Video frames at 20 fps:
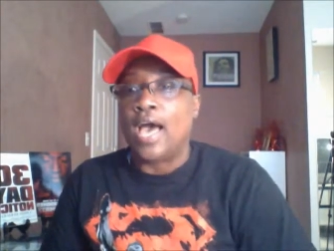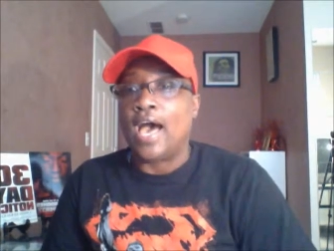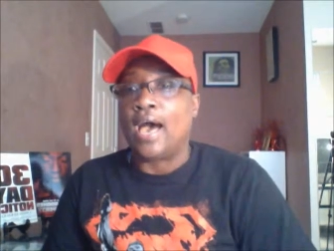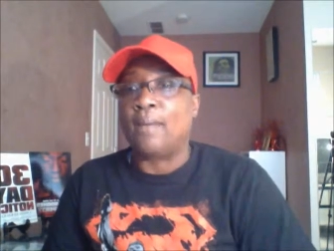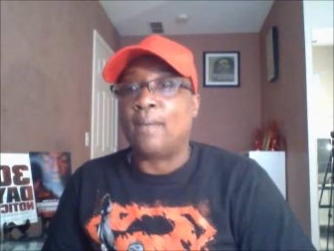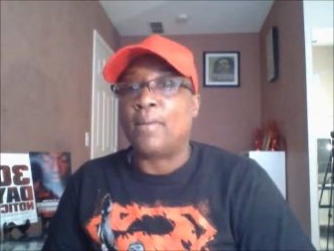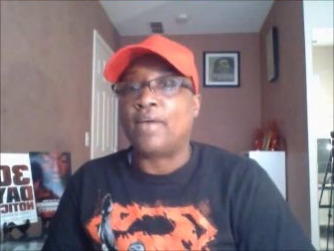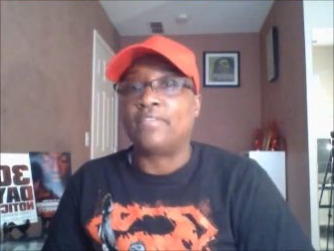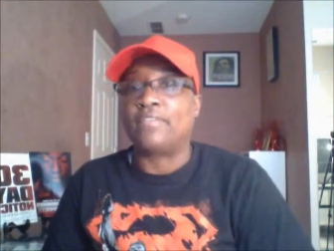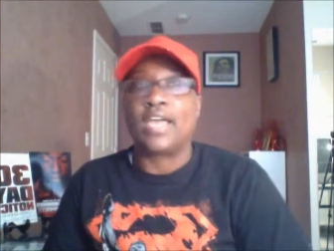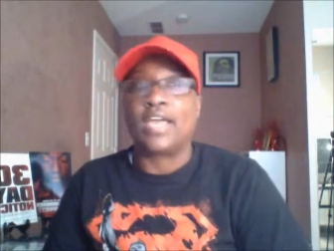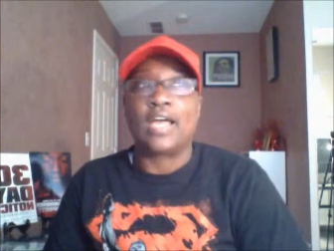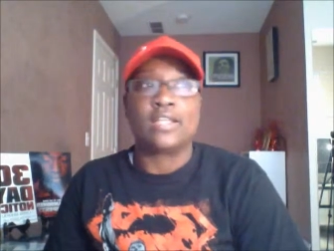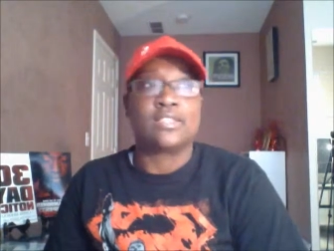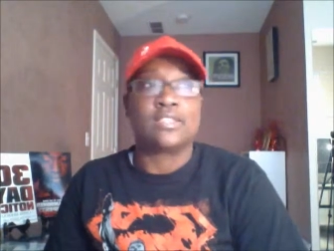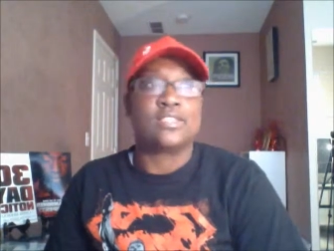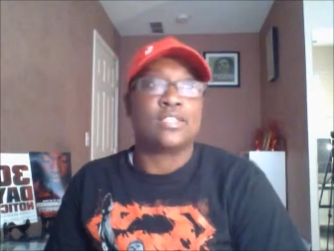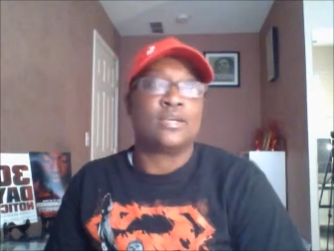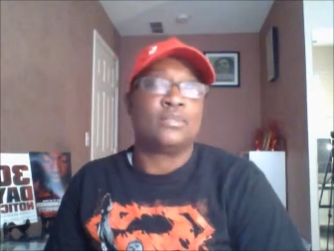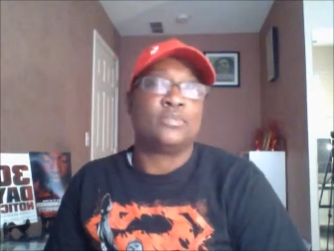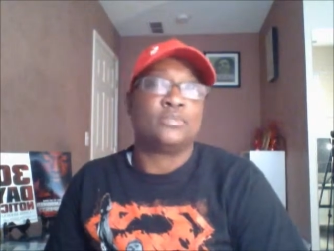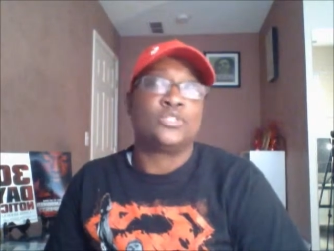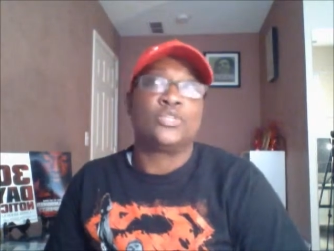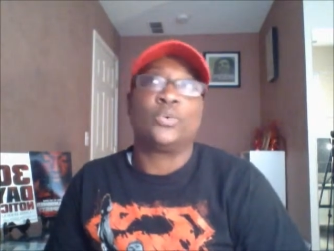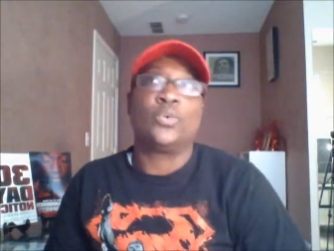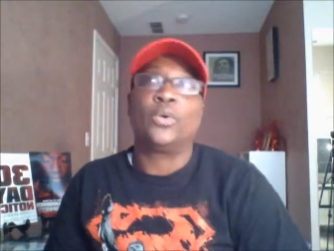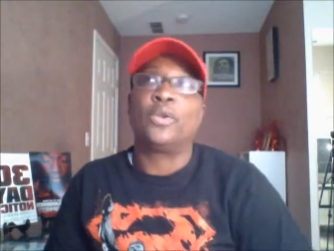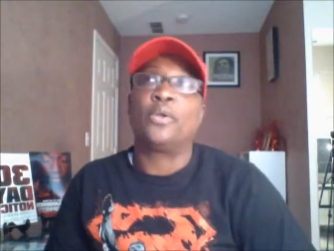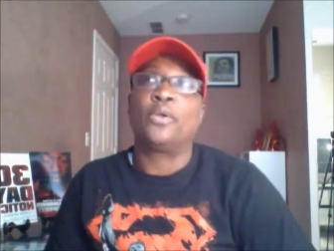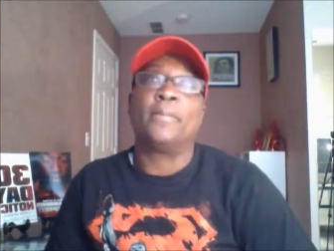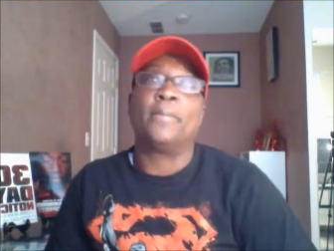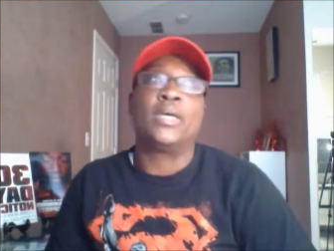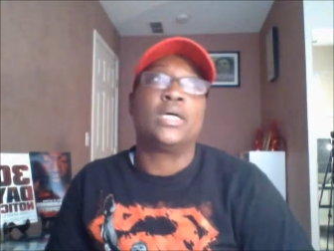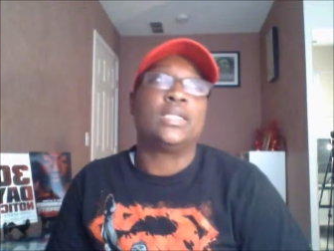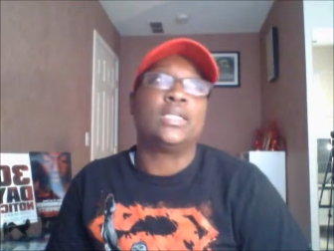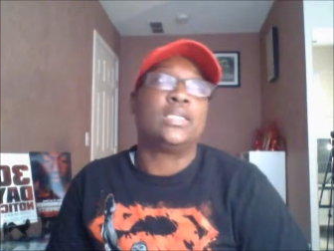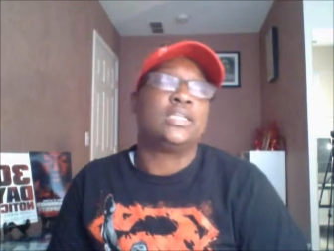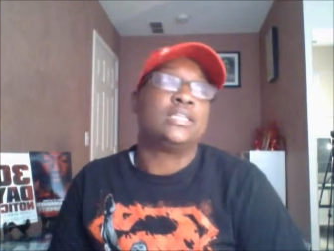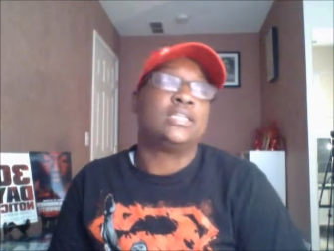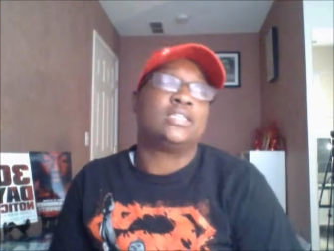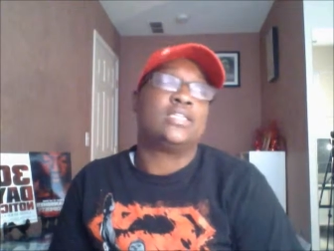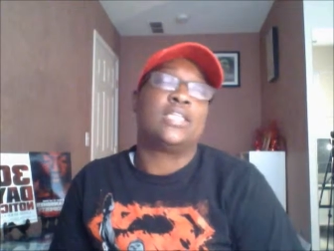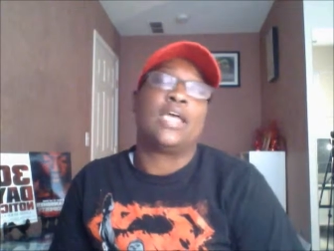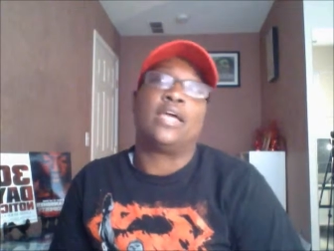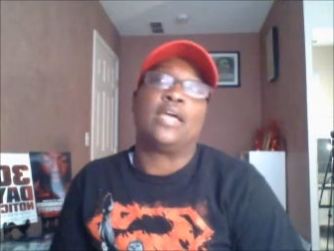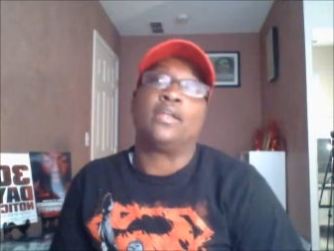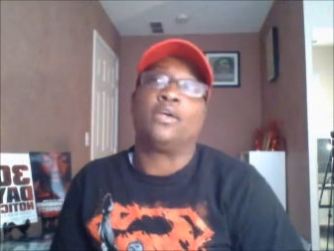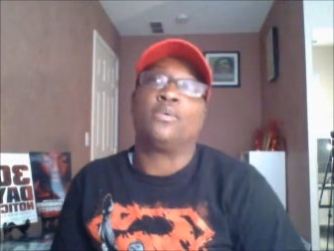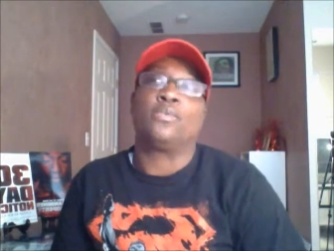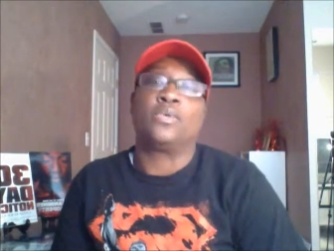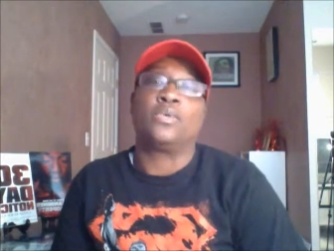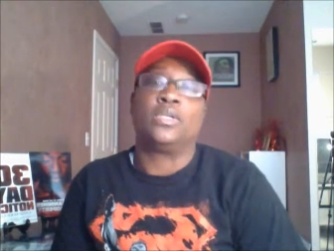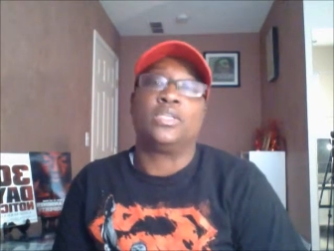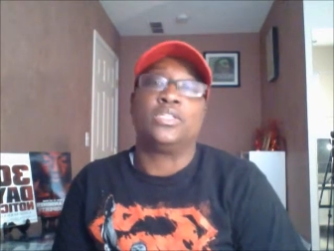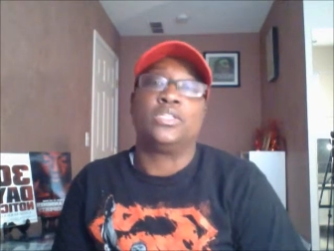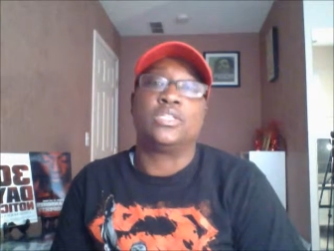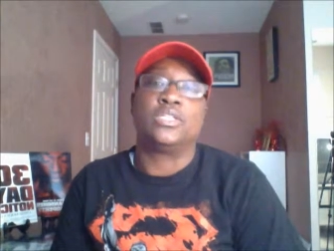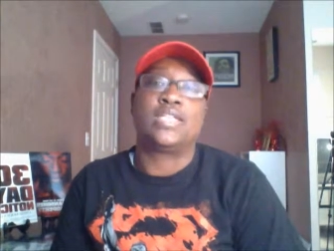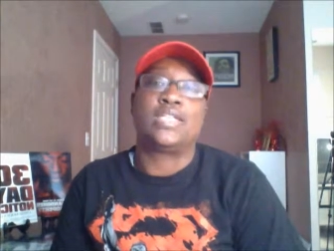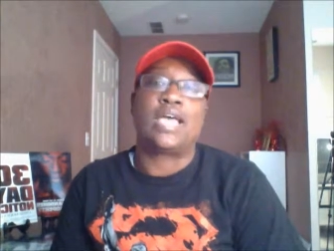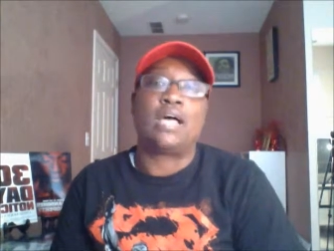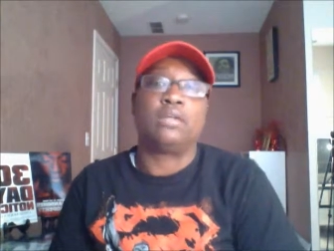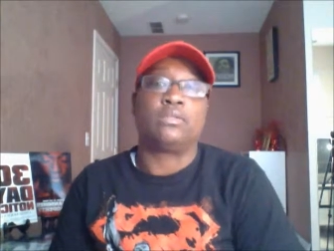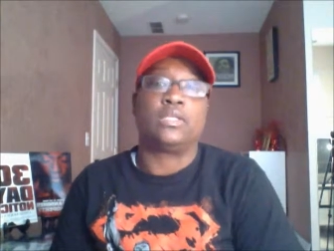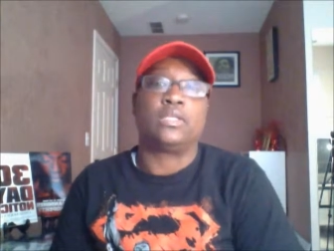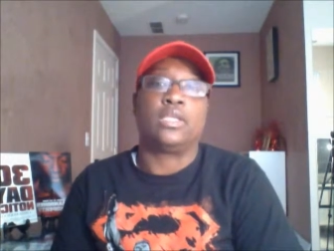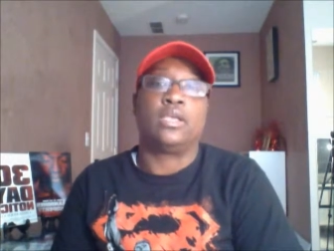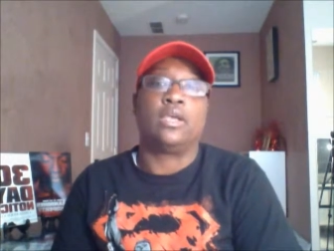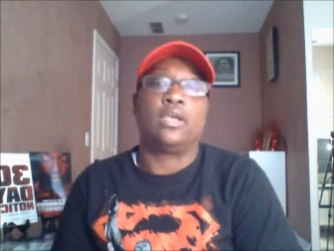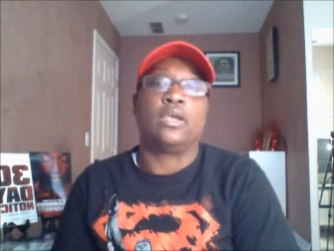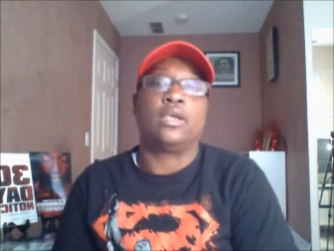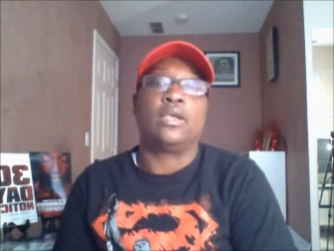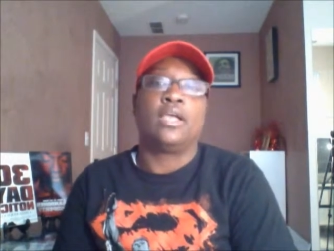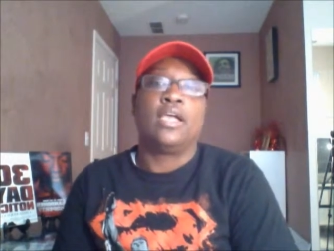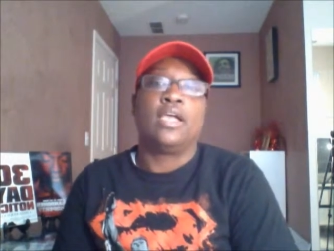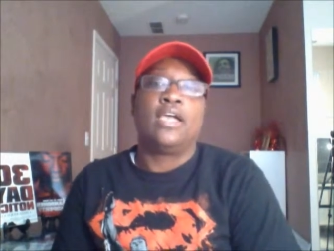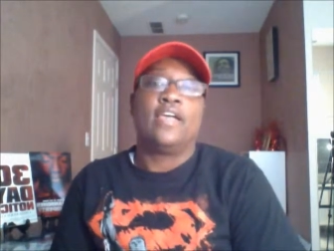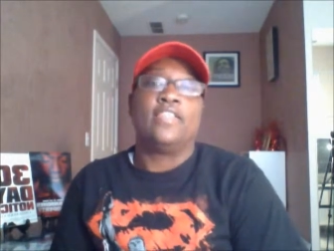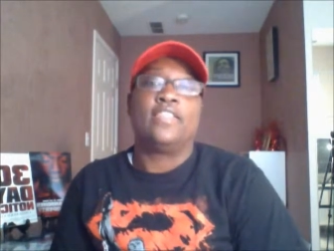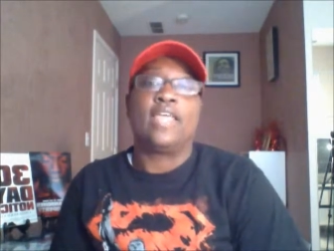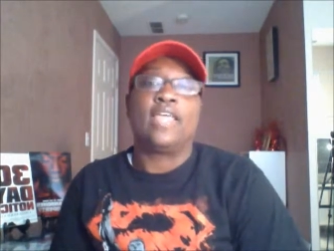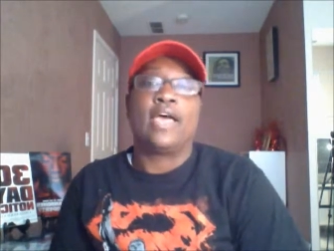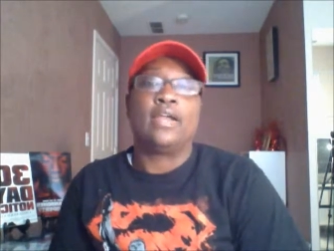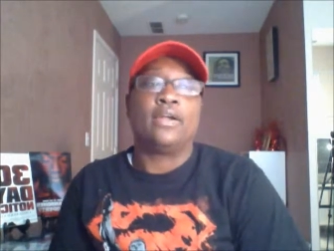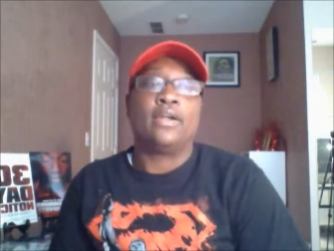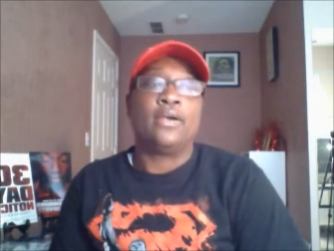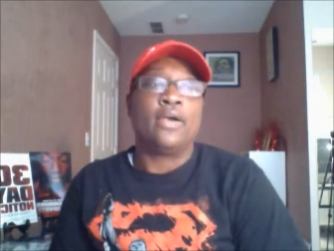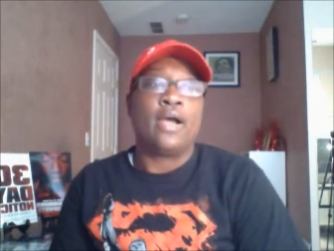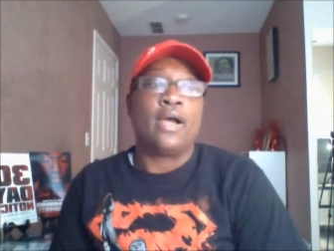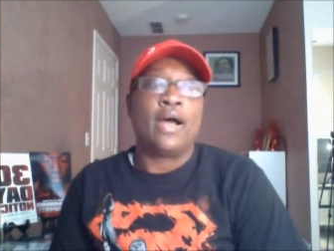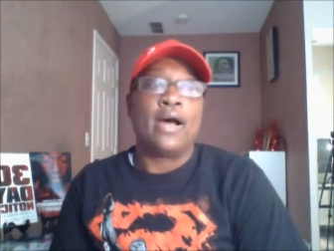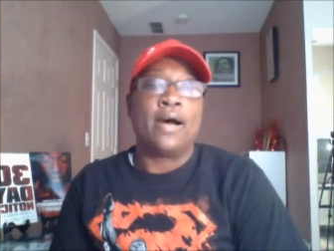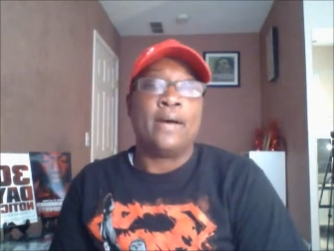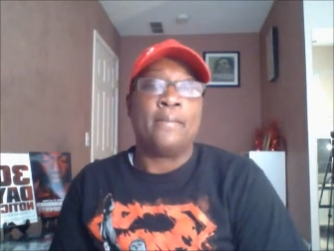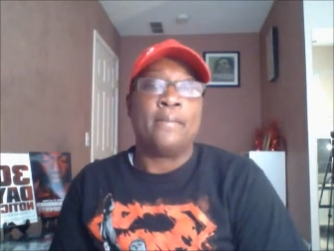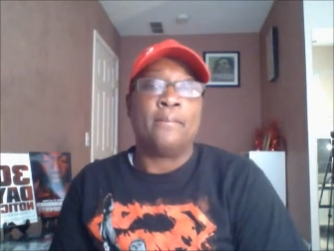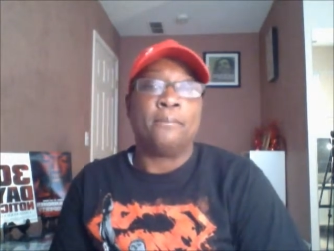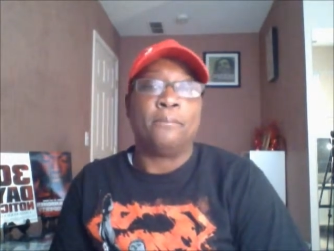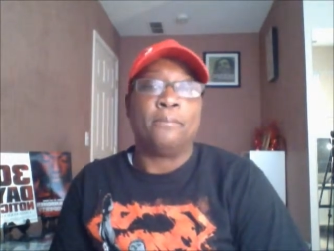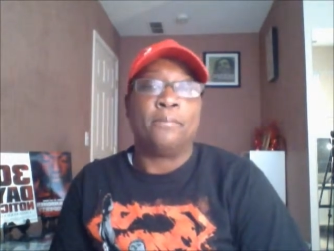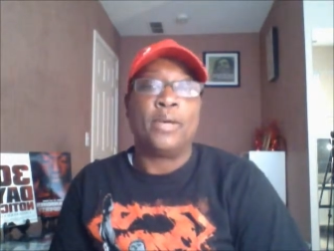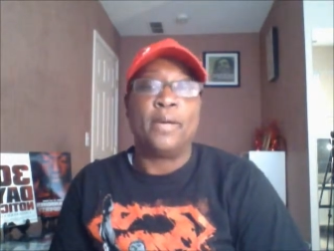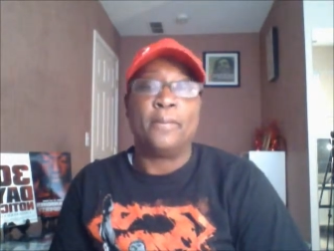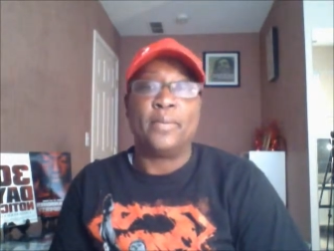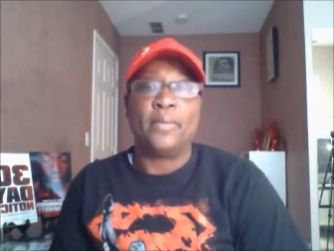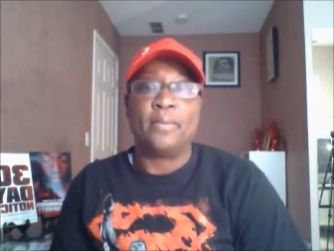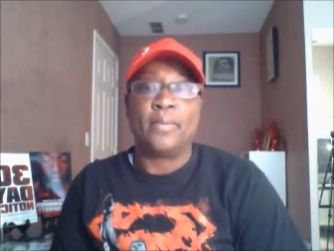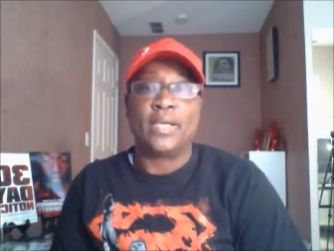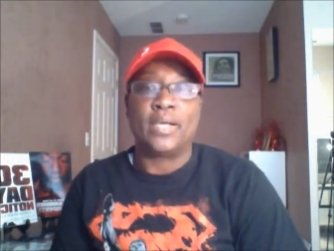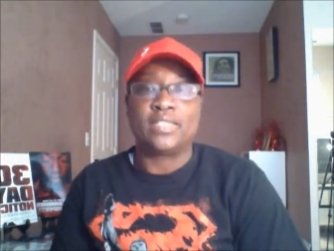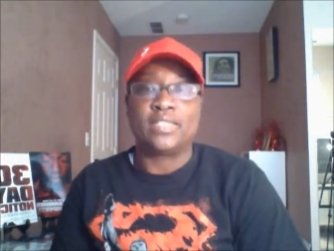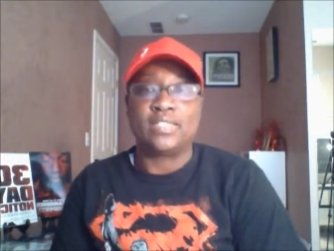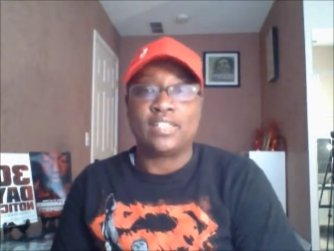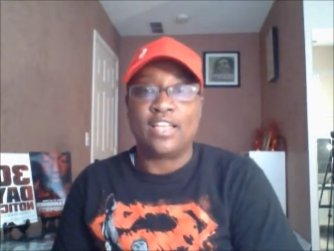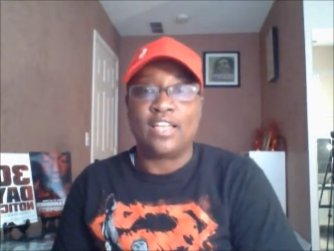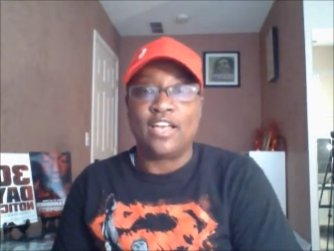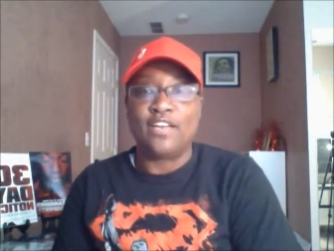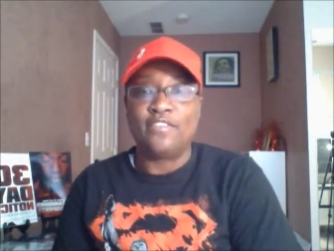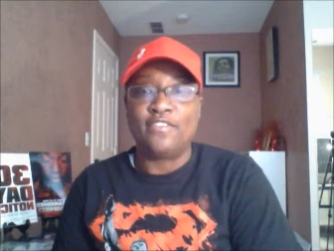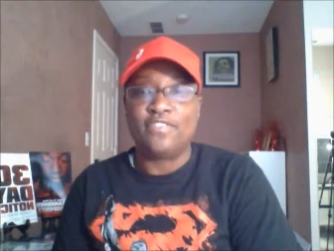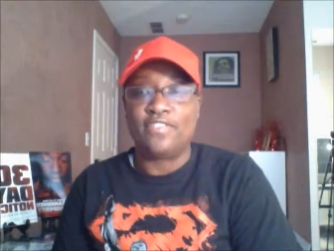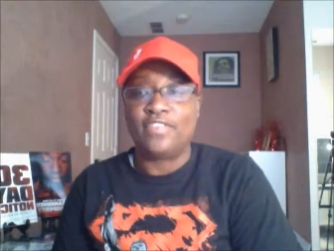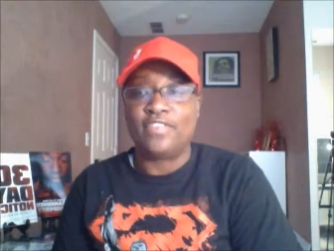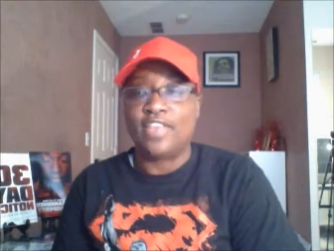Um, I've got some Twitter buddies that are really just out there that are um, pumping my stuff.